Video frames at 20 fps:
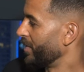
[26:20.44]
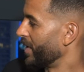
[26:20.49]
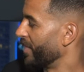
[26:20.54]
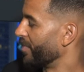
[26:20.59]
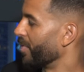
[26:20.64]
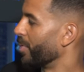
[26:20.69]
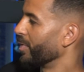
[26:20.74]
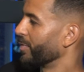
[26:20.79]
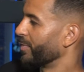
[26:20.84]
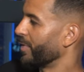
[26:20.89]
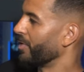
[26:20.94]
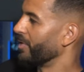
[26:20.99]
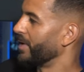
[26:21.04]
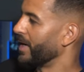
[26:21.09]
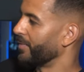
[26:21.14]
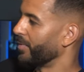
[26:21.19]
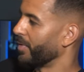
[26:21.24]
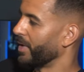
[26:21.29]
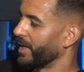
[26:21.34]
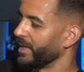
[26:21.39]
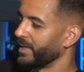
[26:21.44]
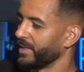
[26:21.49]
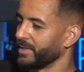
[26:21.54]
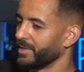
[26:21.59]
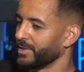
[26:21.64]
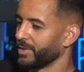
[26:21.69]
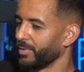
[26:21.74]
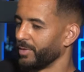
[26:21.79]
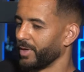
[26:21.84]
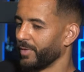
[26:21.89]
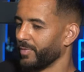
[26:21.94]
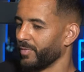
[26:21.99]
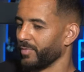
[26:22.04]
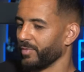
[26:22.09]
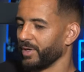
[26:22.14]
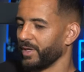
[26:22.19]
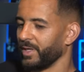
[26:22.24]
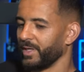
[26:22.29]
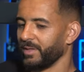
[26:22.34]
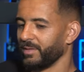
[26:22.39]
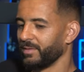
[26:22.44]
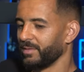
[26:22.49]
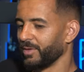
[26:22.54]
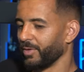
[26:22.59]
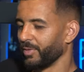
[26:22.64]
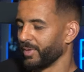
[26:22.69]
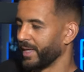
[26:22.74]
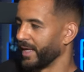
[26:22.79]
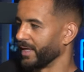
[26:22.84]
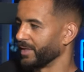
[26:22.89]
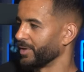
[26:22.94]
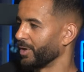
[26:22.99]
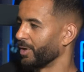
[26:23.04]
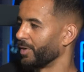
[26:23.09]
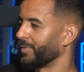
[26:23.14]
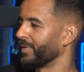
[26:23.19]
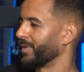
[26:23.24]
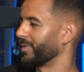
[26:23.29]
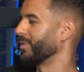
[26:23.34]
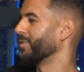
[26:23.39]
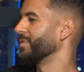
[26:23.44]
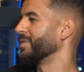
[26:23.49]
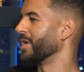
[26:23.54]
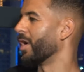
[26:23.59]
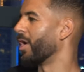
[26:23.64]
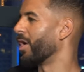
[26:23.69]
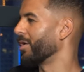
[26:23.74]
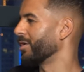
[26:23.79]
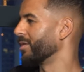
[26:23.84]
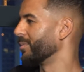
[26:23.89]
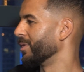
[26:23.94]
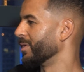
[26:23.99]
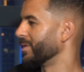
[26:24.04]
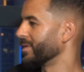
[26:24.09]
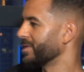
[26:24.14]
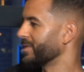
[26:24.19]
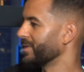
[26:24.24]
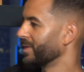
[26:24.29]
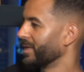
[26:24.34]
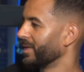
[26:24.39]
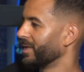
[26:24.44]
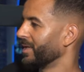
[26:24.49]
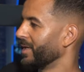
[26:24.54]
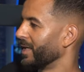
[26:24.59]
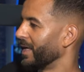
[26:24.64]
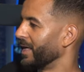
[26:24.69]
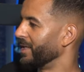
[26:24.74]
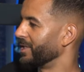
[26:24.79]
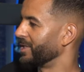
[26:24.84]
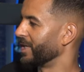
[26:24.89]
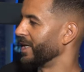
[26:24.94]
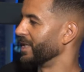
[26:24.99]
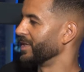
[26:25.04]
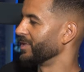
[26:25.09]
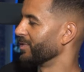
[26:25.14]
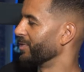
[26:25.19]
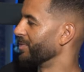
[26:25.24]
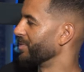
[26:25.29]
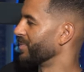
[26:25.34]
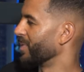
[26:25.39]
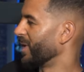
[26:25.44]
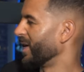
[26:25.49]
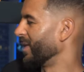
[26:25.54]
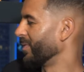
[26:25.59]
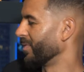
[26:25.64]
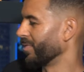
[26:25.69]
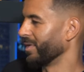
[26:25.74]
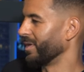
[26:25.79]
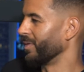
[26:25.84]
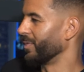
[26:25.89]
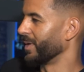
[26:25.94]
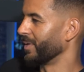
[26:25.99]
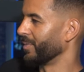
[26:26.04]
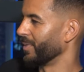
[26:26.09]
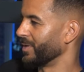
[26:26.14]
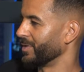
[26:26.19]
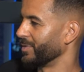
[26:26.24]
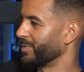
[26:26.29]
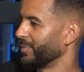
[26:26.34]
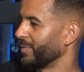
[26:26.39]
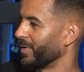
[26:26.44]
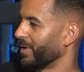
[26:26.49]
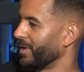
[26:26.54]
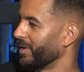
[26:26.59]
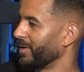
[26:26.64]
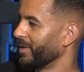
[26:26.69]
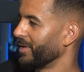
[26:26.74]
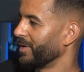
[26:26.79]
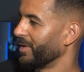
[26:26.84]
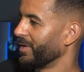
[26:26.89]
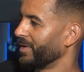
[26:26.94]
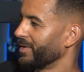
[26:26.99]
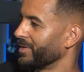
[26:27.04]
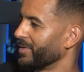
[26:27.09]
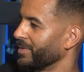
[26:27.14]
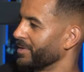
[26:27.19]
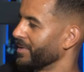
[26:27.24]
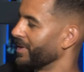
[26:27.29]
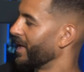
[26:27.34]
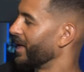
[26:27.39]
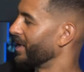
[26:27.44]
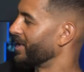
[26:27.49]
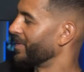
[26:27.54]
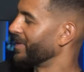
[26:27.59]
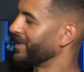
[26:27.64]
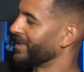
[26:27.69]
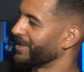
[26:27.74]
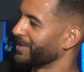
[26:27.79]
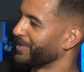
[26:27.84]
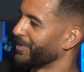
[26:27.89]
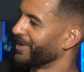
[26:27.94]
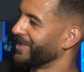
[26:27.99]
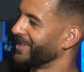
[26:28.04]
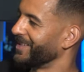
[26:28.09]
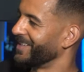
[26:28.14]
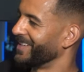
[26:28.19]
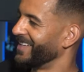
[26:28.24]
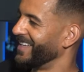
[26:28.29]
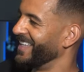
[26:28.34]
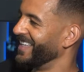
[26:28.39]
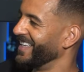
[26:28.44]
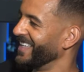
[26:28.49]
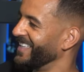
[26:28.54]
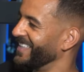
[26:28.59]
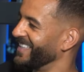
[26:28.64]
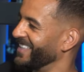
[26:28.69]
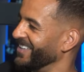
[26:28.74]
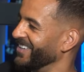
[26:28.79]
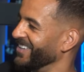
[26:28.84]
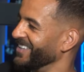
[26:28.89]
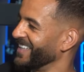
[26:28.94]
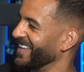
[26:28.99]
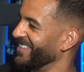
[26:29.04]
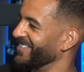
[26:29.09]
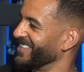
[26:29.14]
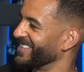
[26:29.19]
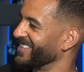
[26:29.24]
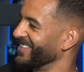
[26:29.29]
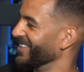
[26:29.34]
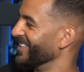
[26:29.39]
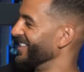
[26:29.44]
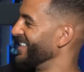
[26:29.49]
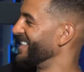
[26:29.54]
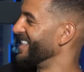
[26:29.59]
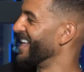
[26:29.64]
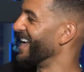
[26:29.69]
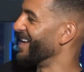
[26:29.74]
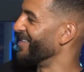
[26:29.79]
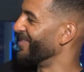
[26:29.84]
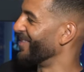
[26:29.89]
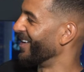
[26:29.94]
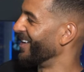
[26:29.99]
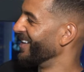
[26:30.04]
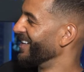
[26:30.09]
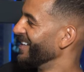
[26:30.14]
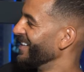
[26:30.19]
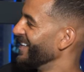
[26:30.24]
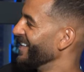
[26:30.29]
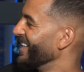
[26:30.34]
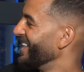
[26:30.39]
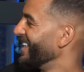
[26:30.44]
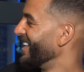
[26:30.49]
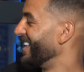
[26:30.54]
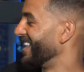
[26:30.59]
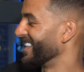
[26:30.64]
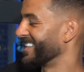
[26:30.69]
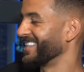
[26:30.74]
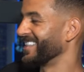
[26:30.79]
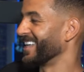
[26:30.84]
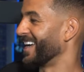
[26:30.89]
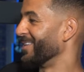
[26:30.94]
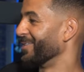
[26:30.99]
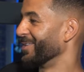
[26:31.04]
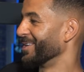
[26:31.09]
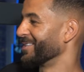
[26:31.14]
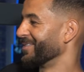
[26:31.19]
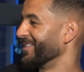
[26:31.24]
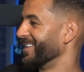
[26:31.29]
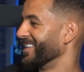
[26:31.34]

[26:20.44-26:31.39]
Everyone was very level-headed, so nothing really, you know, kicked off. There's obviously arguments in the changing rooms, but I never really went too far. So, it's a bit disappointing not to have the stories there, but that's just how it was,